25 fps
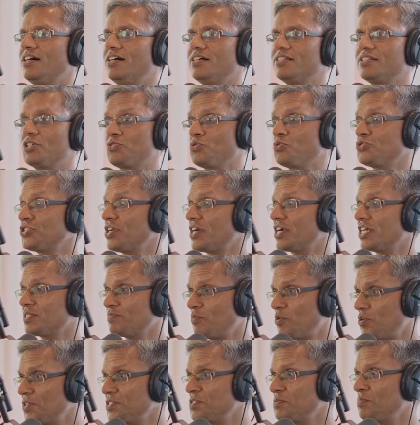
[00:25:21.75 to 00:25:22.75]
uh, the social
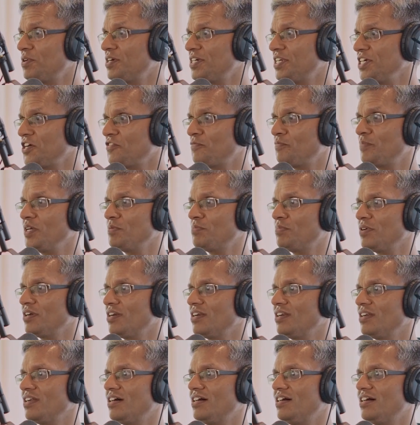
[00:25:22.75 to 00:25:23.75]
responsibility of
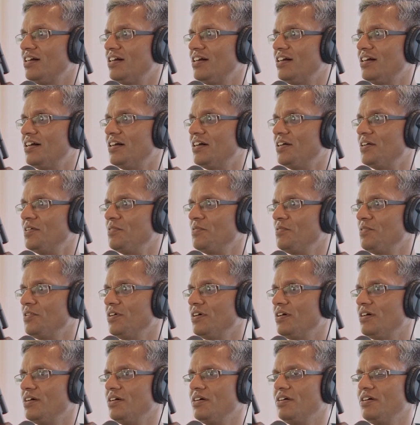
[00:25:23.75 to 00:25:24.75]
people,
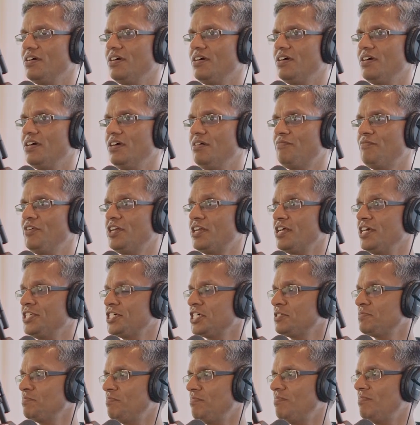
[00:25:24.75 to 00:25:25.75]
uh, if it
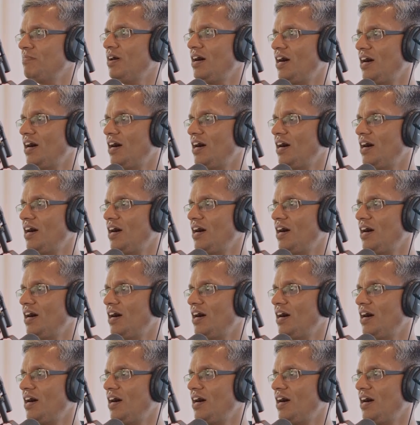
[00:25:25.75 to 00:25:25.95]
reaches